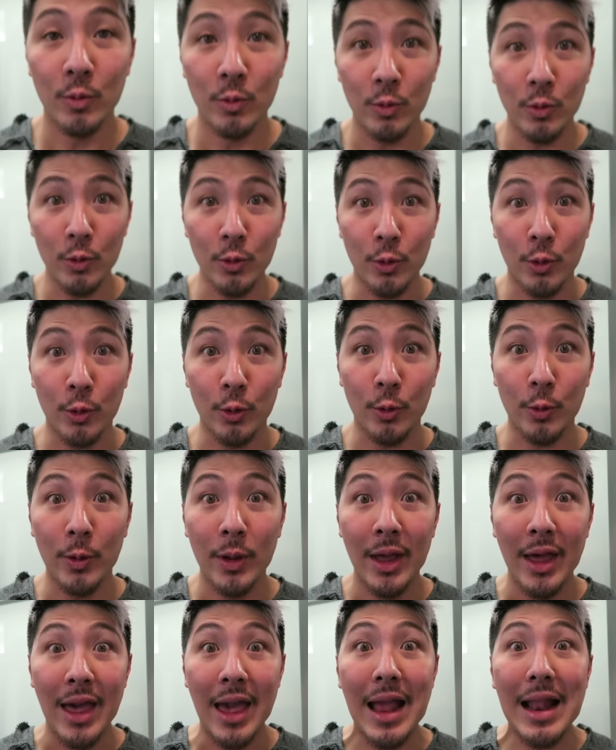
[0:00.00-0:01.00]

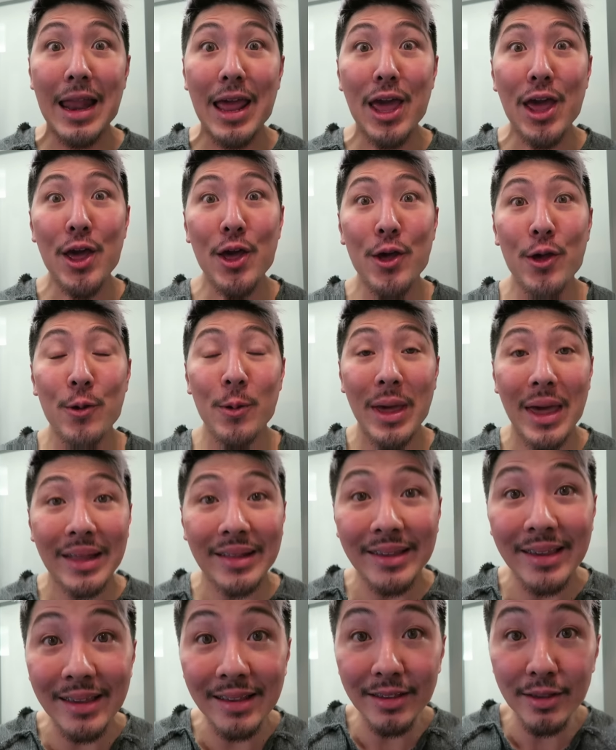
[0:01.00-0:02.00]
Woohoo! Hello,
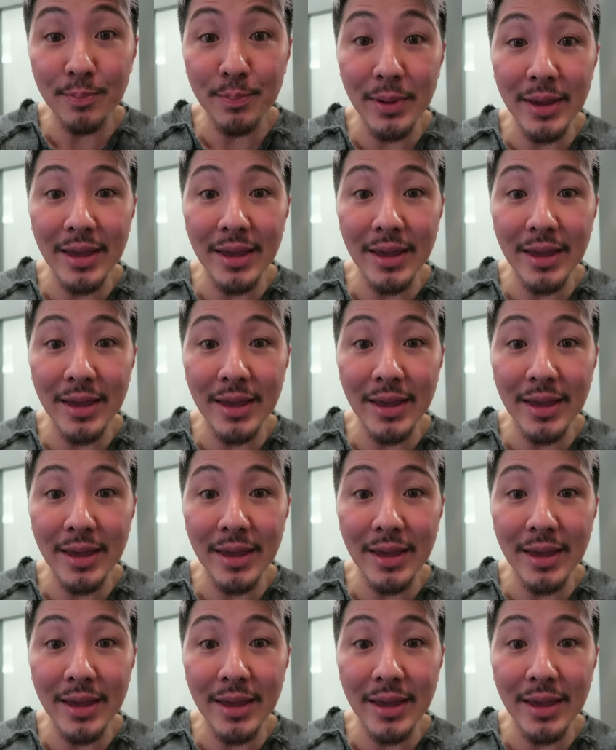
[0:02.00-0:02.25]
it is